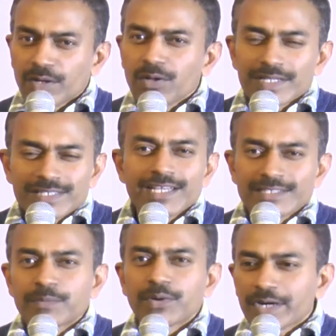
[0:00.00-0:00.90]
we always say
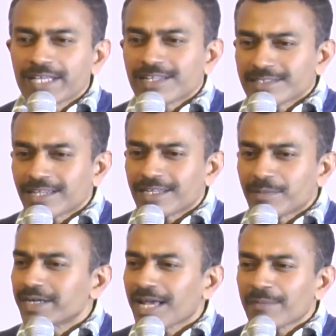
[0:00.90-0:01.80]
it's a prodigal
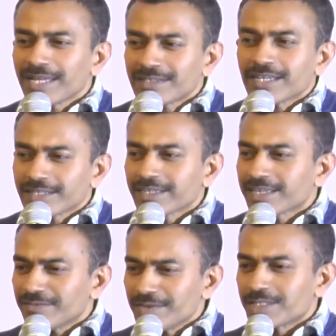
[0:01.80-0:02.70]
son, but I'm yet to get
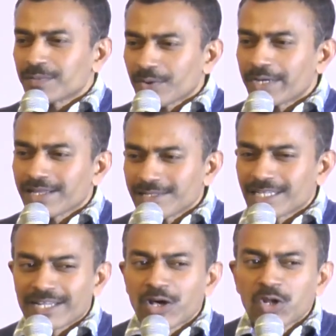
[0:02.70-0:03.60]
convinced of the prodigal
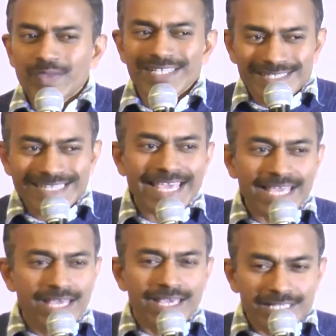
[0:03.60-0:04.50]
son. I always
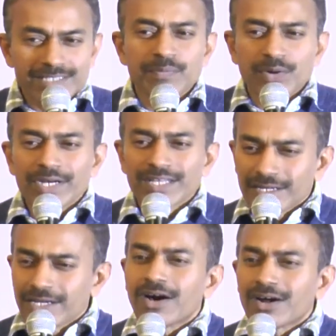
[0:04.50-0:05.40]
say he's a
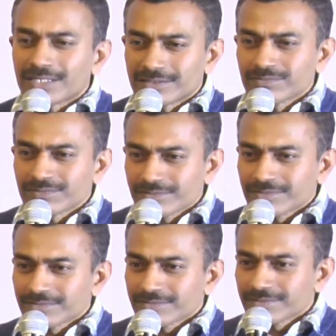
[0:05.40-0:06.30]
prodigal God.
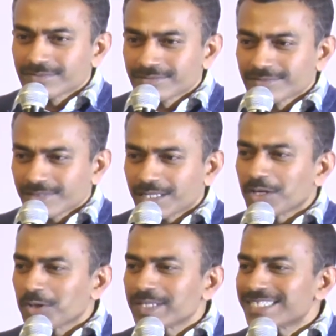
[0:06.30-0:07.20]

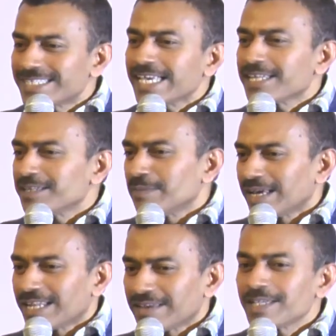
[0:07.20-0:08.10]
I always take it in
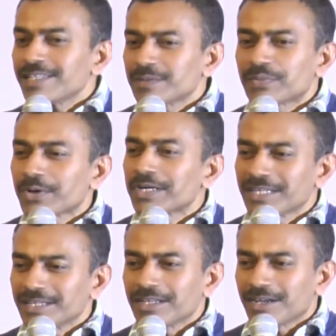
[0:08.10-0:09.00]
my life. He's a
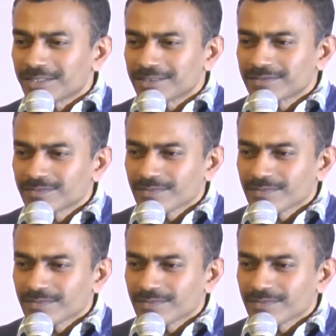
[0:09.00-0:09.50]
prodigal God.